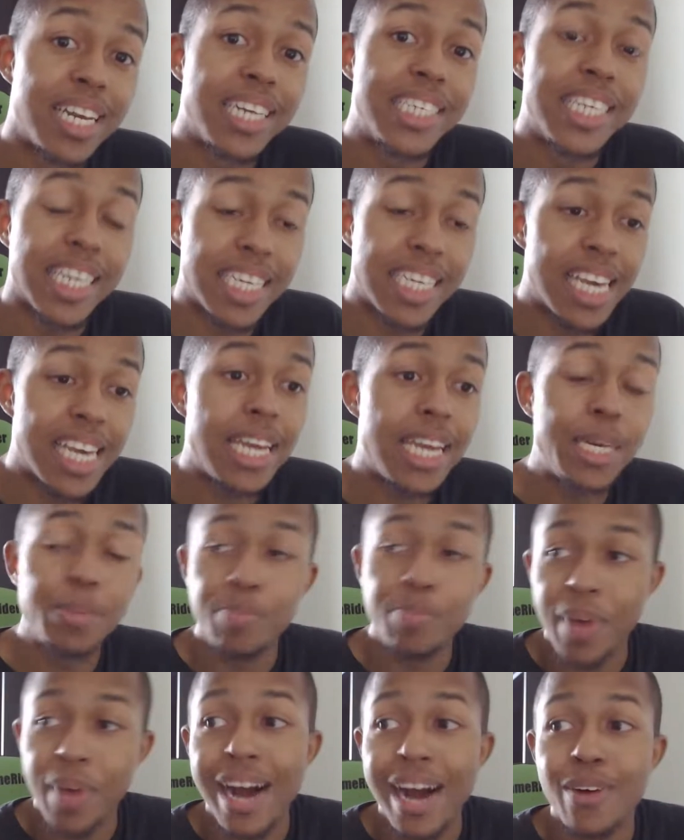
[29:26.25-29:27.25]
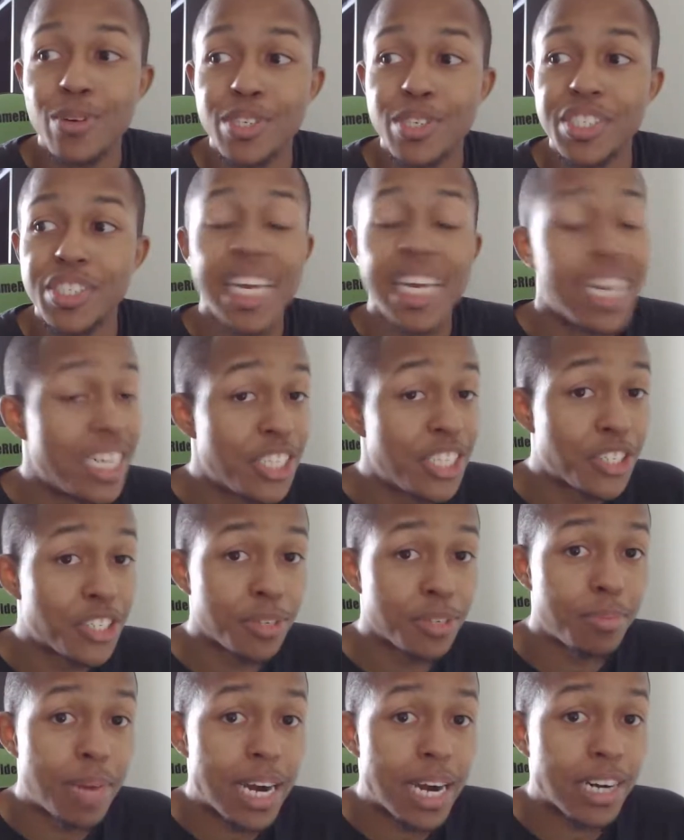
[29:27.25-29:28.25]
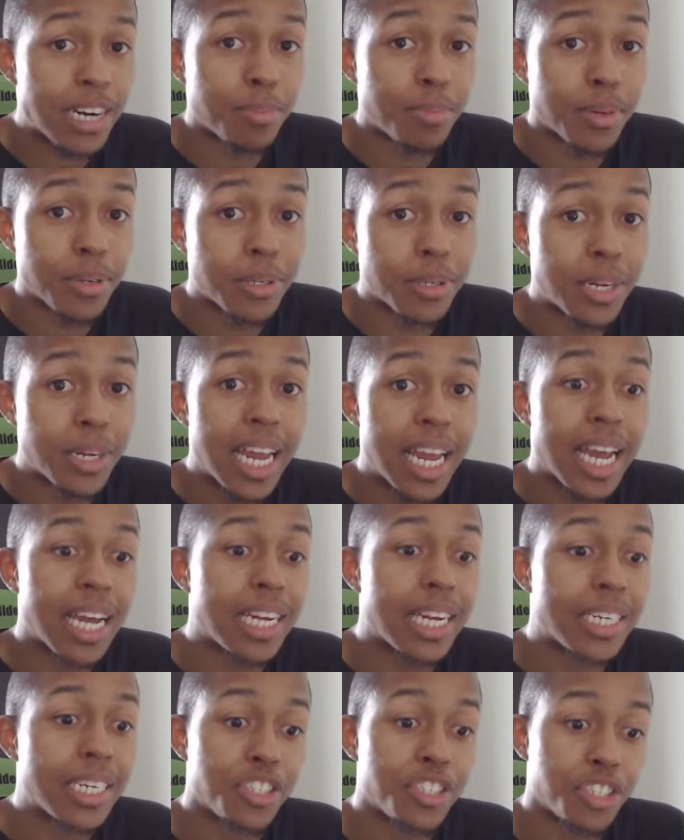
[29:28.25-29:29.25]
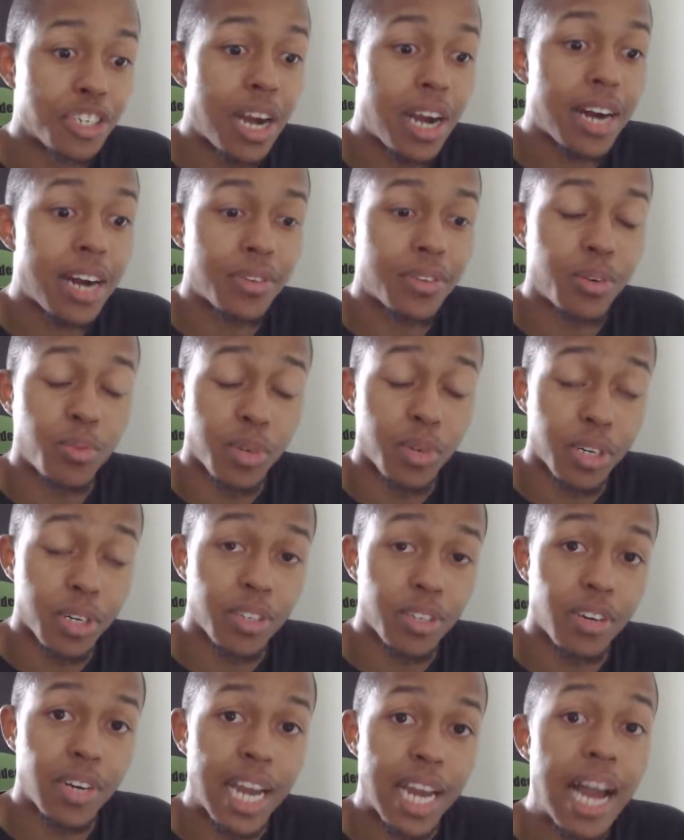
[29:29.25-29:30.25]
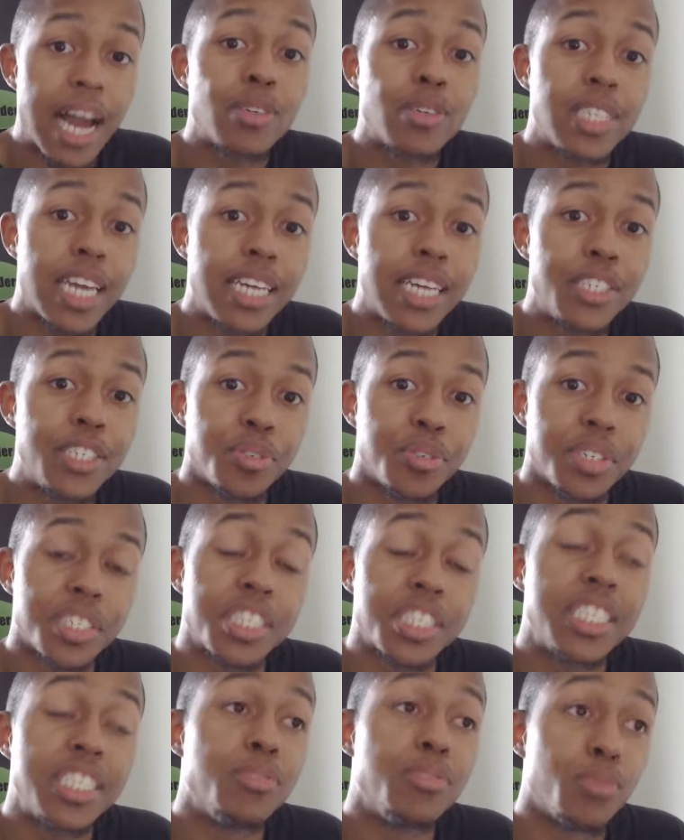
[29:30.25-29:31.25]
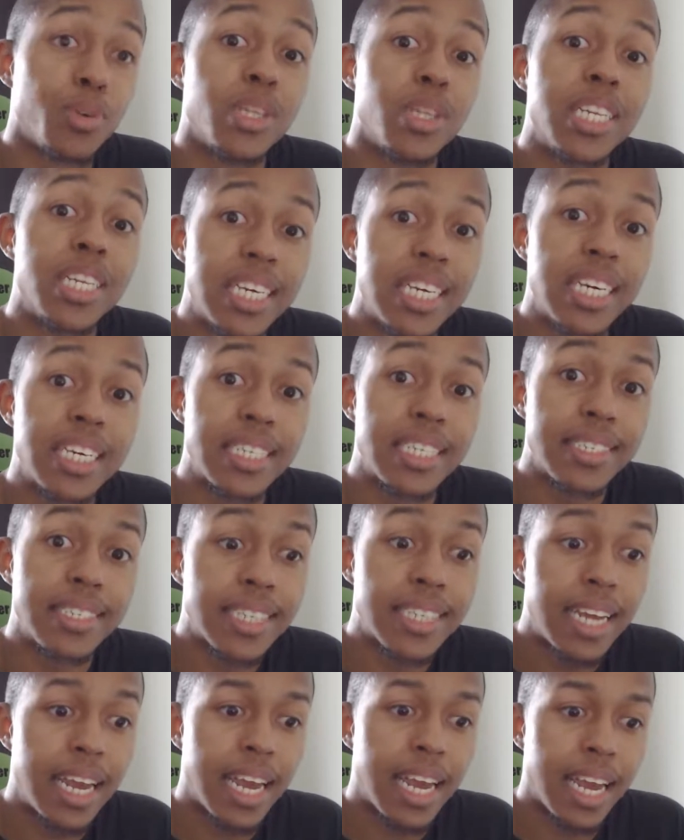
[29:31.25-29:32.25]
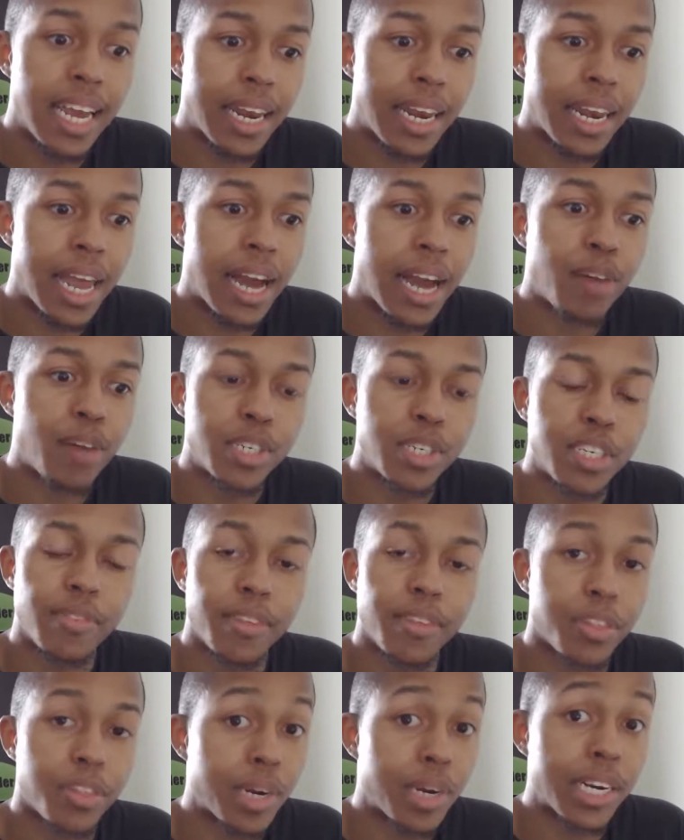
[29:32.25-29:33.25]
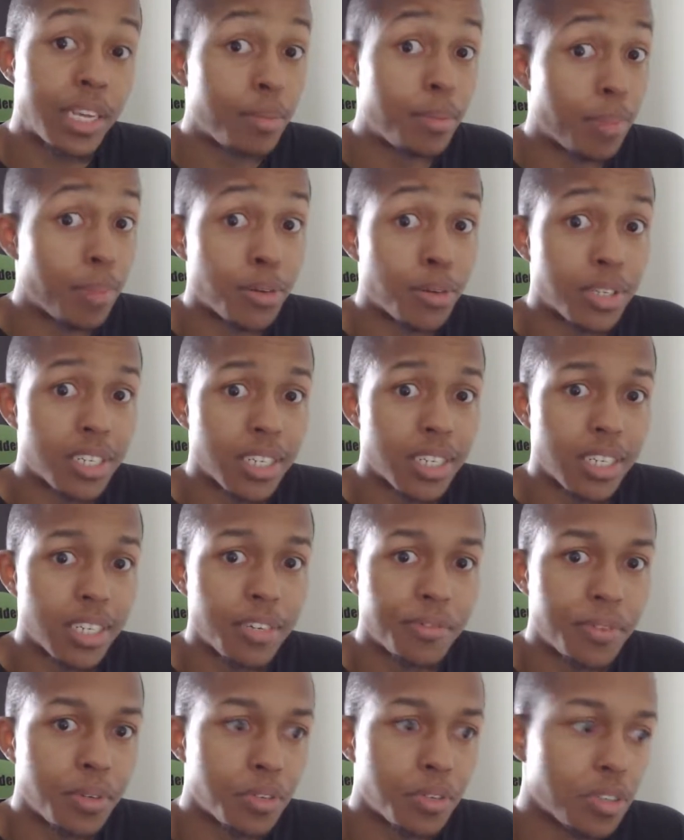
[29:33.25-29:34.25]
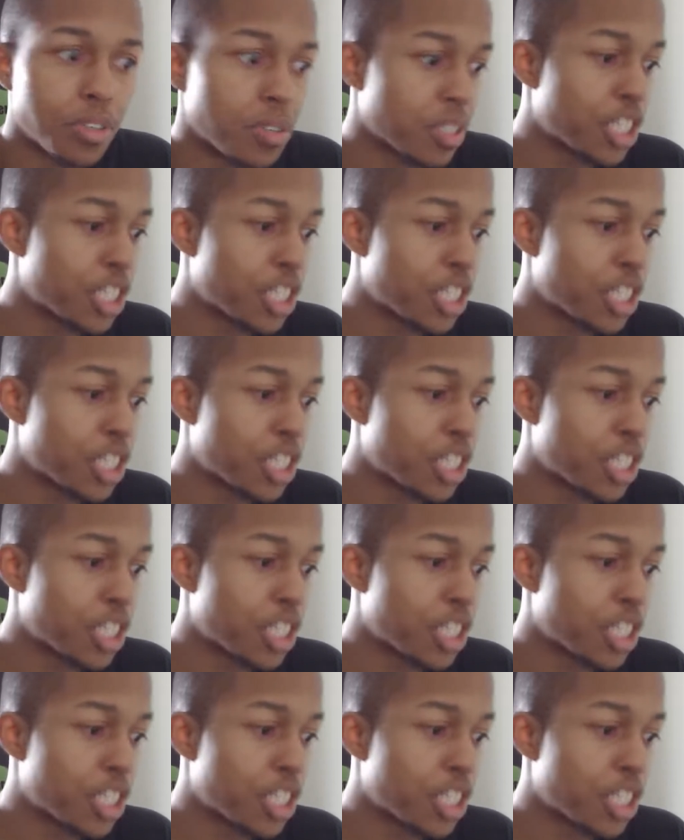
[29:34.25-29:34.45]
to gain powers insurmountable and shock the world on how dangerous he really is and how much of a threat he poses in the future.